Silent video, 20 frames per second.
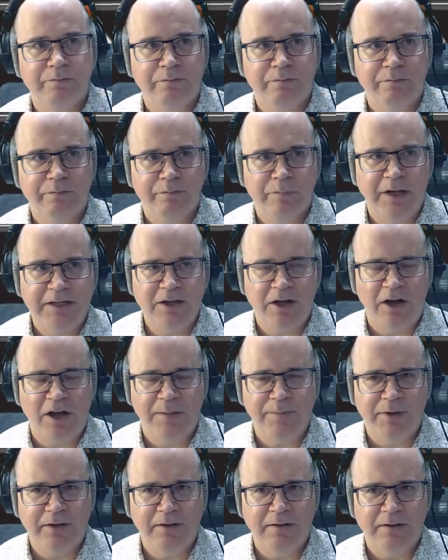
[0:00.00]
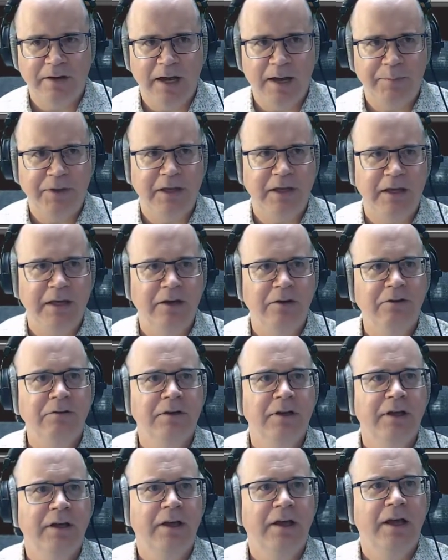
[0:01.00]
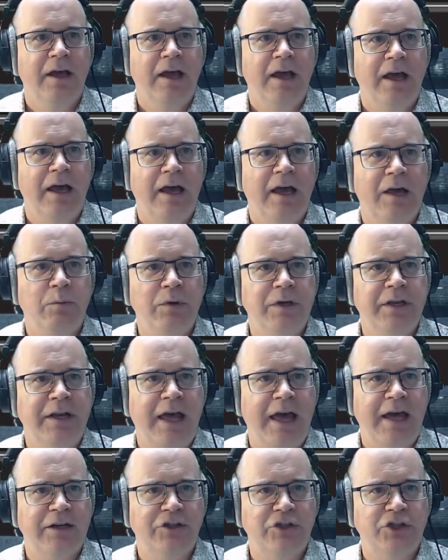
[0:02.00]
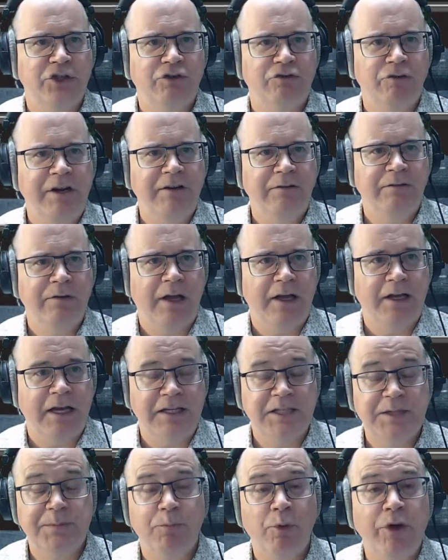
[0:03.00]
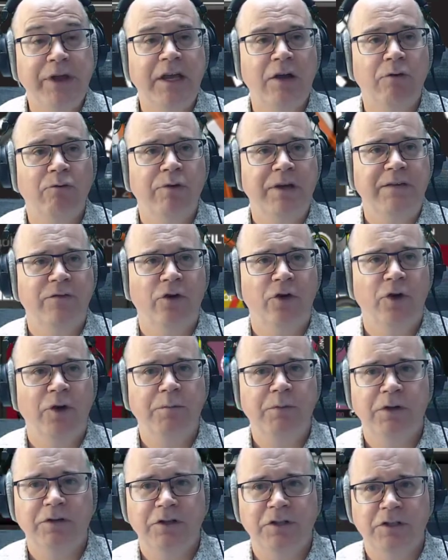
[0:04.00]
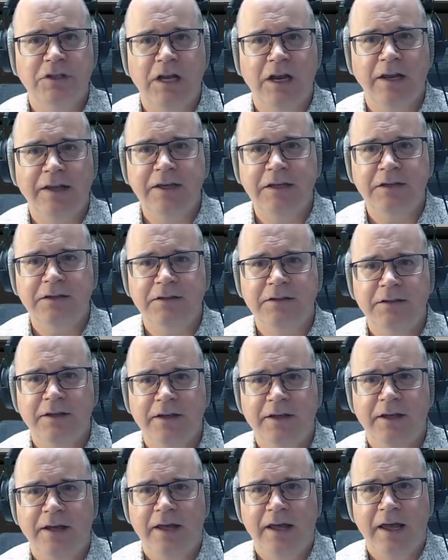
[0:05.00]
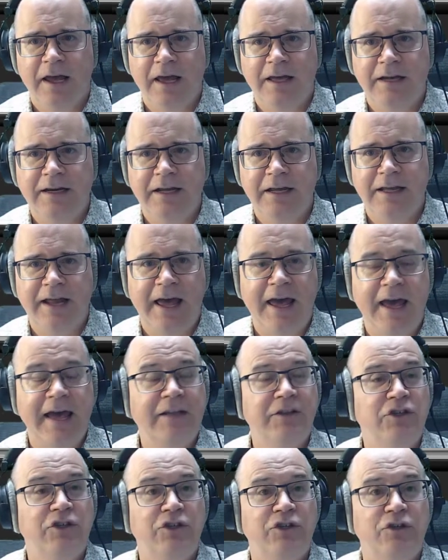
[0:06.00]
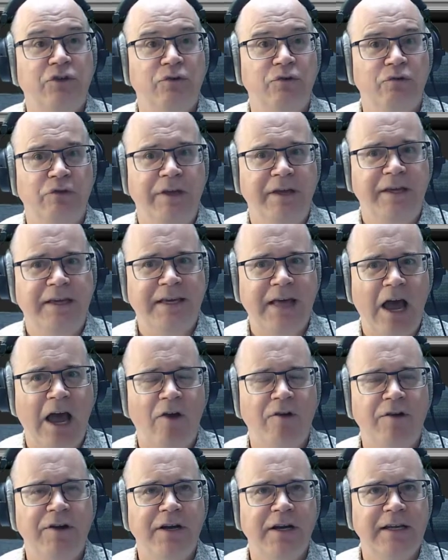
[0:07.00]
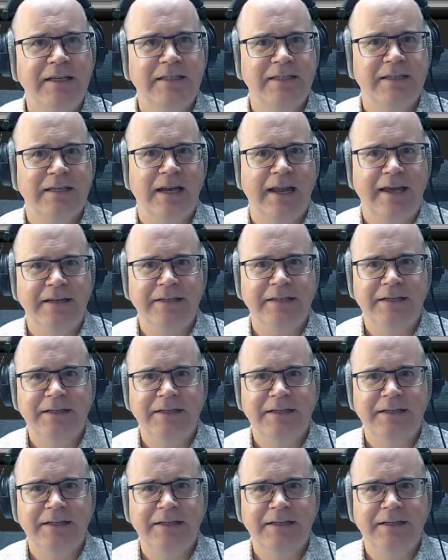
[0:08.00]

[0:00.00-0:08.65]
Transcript: by typing up here, and we're going to add a spring reverb. Just click it, and it adds to the currently selected